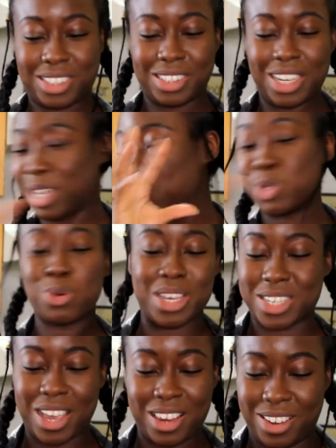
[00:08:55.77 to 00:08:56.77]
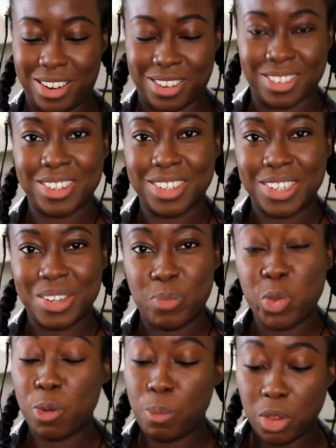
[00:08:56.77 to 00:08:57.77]
Like, I'm so excited.
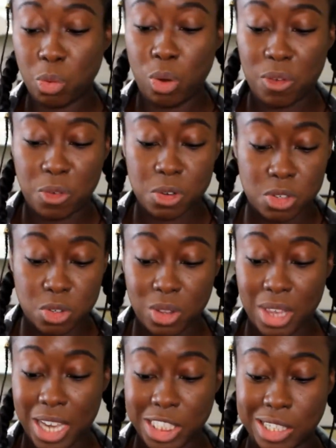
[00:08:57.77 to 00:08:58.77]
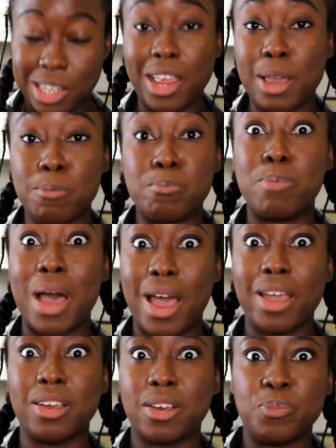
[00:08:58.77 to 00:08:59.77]
No, but the waffles, no, they actually like
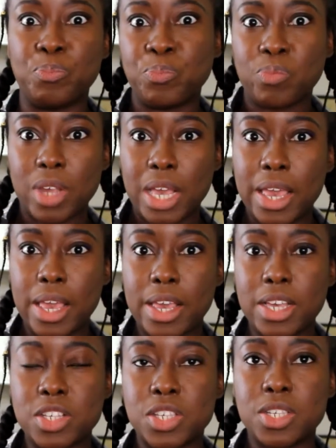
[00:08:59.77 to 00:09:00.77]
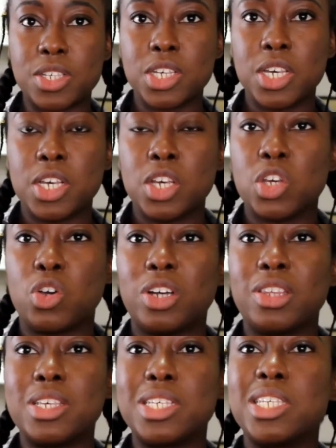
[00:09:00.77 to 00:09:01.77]
bang. It's
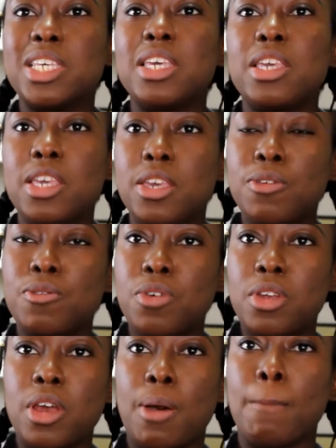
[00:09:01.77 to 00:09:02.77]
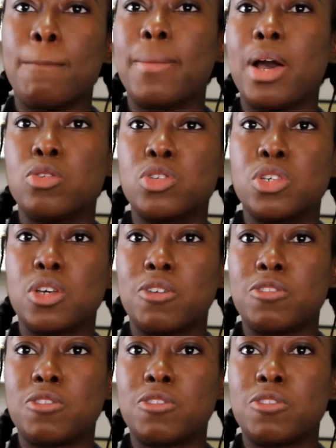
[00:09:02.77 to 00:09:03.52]
got this even amount of